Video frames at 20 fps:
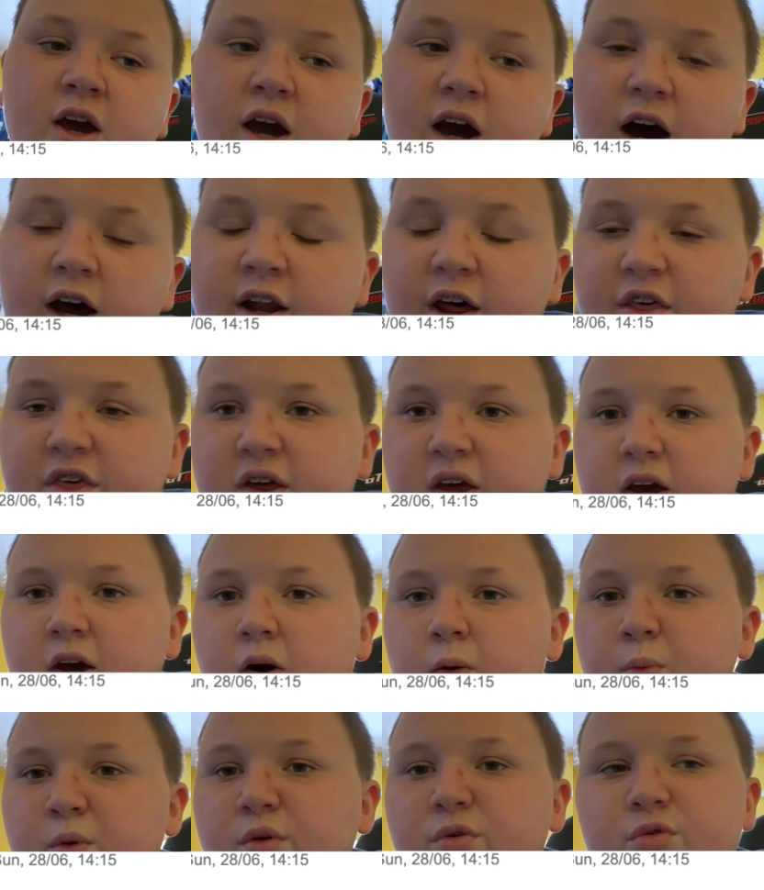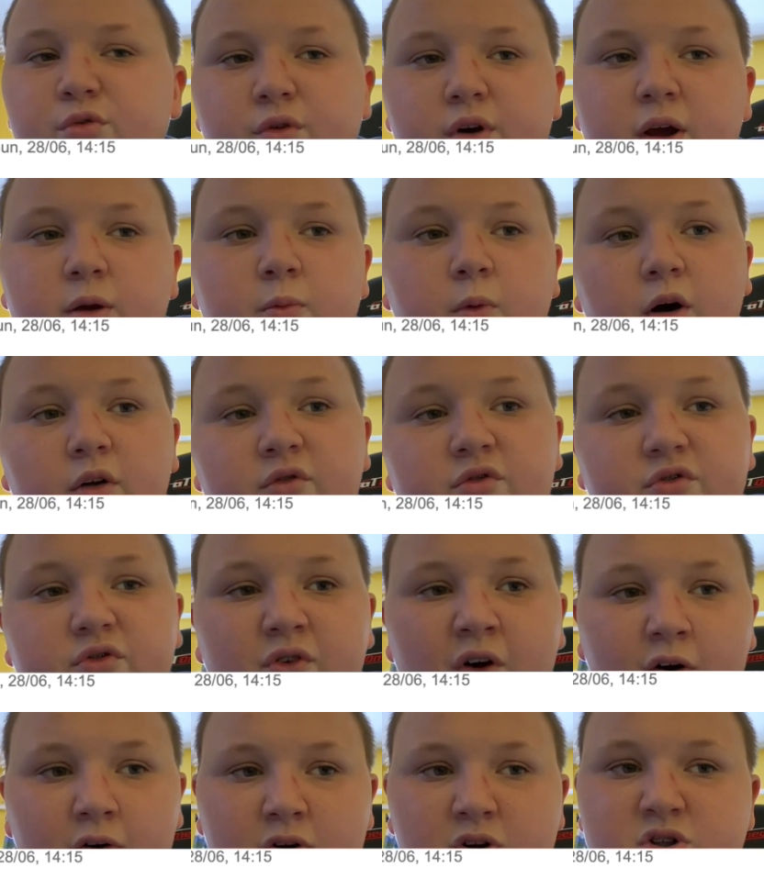And I think it'll be 3-1
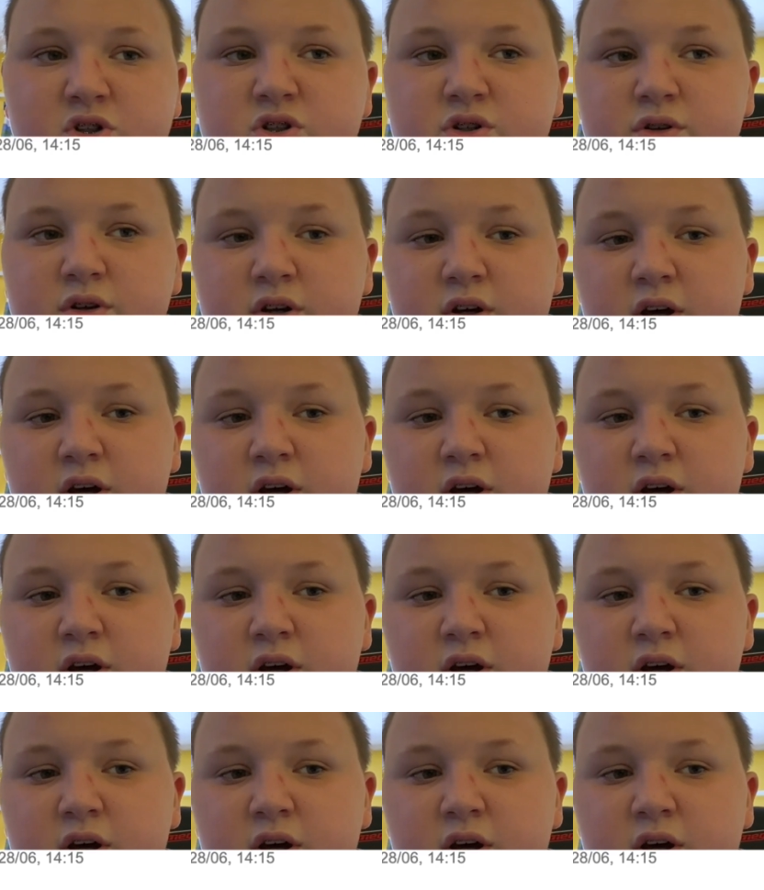Forest.